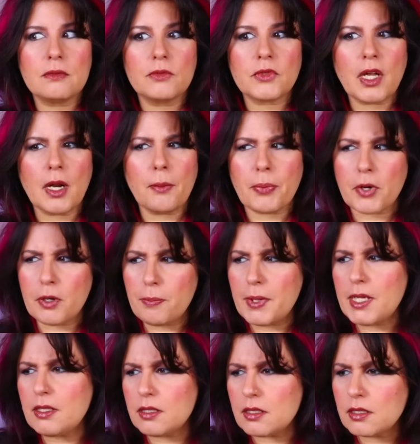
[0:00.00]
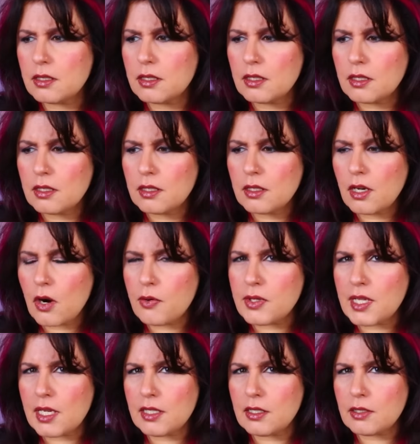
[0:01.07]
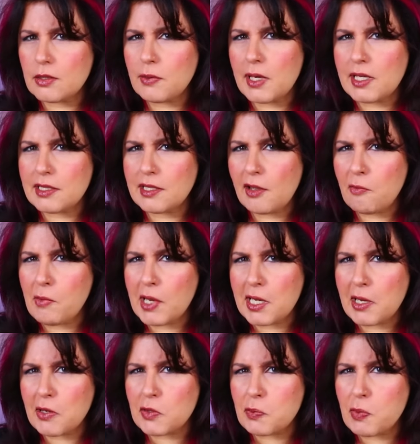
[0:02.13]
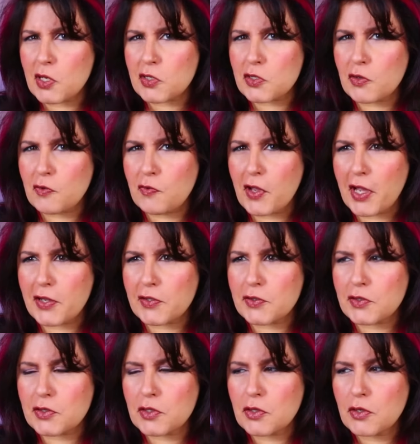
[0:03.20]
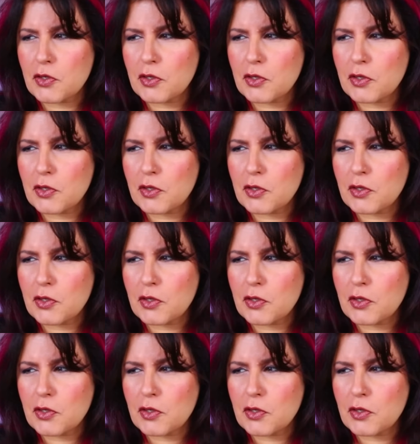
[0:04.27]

Was that on purpose? Or was that just a way to save money on special effects?